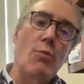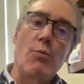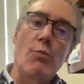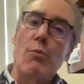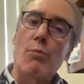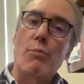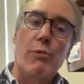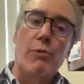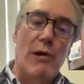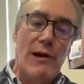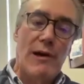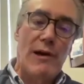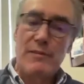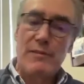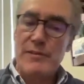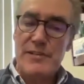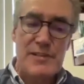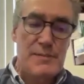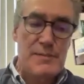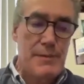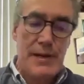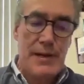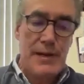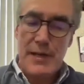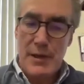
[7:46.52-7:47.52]
broadly
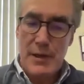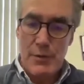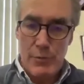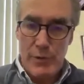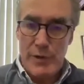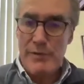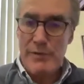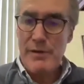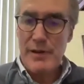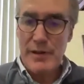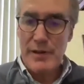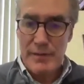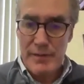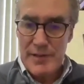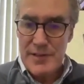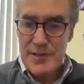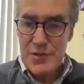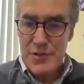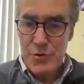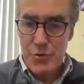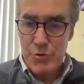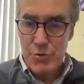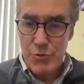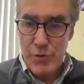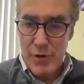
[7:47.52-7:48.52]
speaking, we think
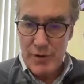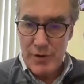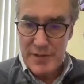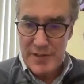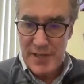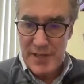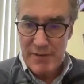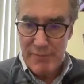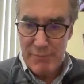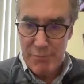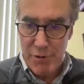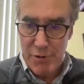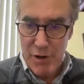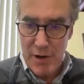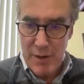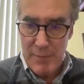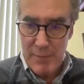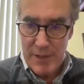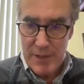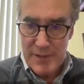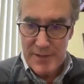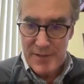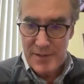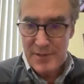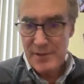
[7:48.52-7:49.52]
these two drugs have
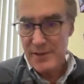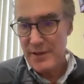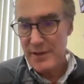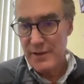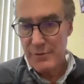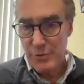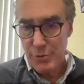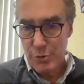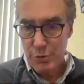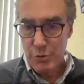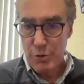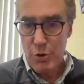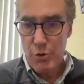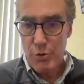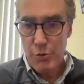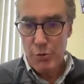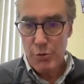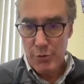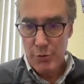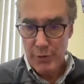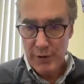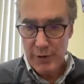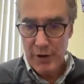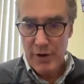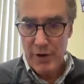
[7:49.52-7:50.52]
promise, either
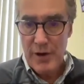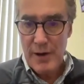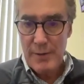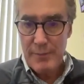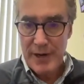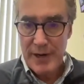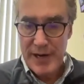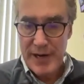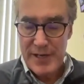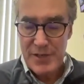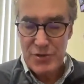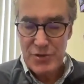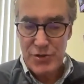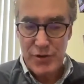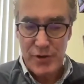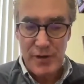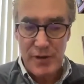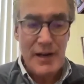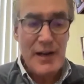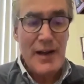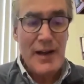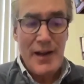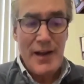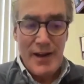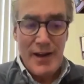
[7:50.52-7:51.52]
alone or in
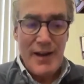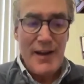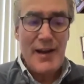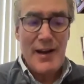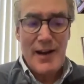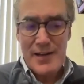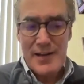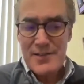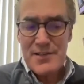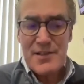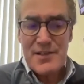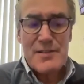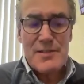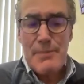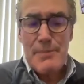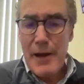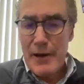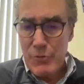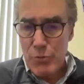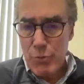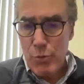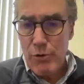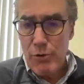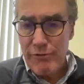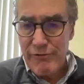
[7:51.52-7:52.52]
combination. And I
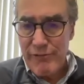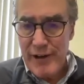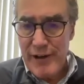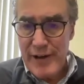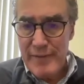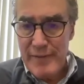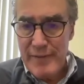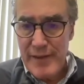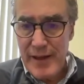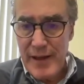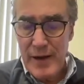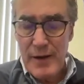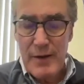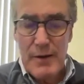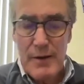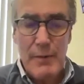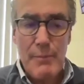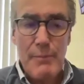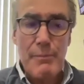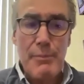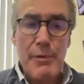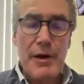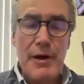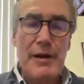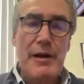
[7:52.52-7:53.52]
suspect we'll find that.
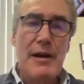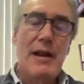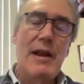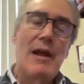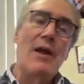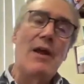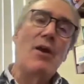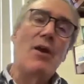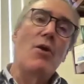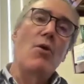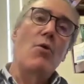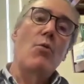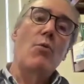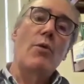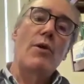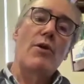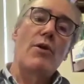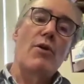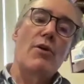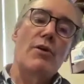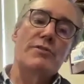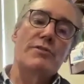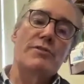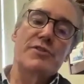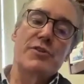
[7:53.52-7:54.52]
But we
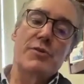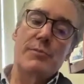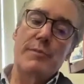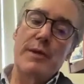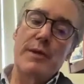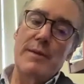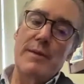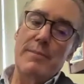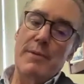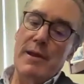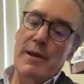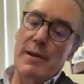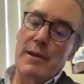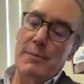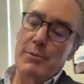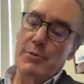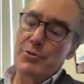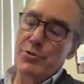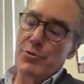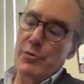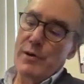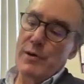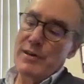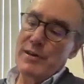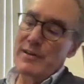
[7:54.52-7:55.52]
also may be able
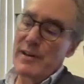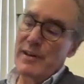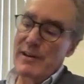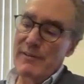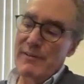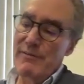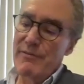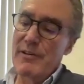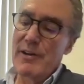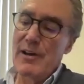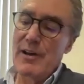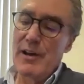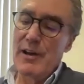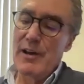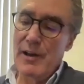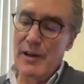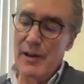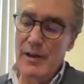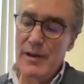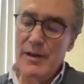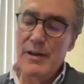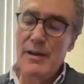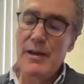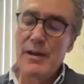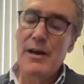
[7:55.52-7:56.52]
to identify
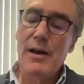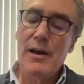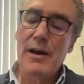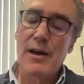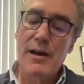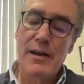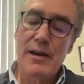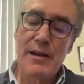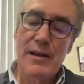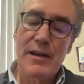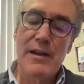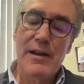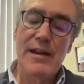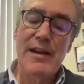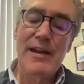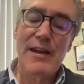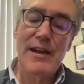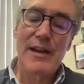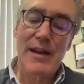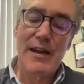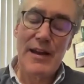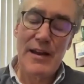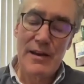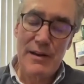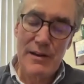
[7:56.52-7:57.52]
uh,
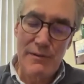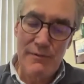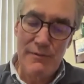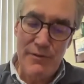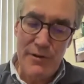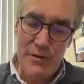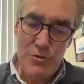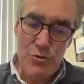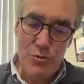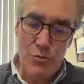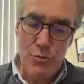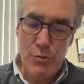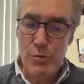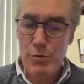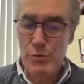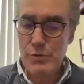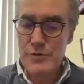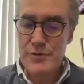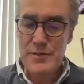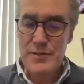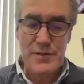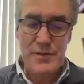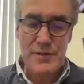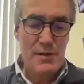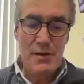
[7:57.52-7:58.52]

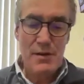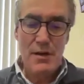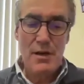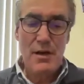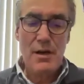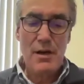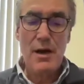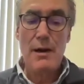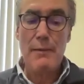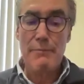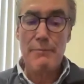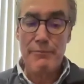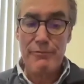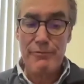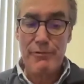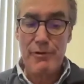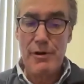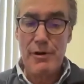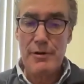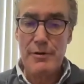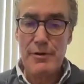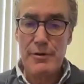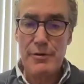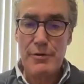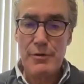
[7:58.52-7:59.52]
individuals up
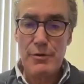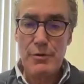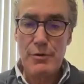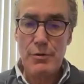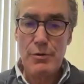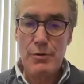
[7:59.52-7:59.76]
front